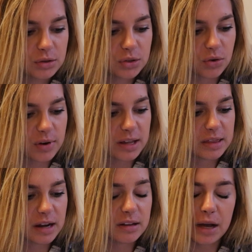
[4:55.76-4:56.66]
So
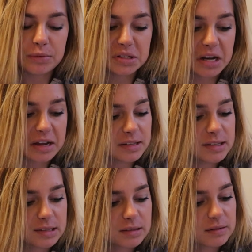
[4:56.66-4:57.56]
right there, that was
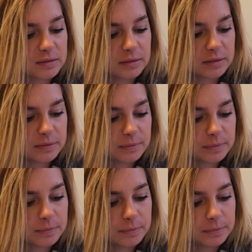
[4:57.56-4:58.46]
nice.
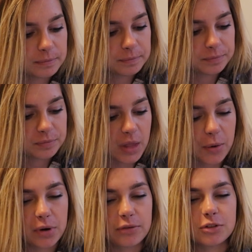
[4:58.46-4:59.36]

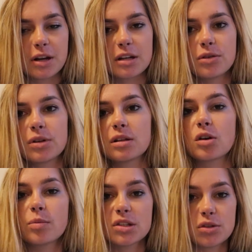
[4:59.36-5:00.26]
I would have tried to do it a
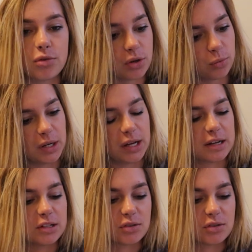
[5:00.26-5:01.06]
little bit sooner when he got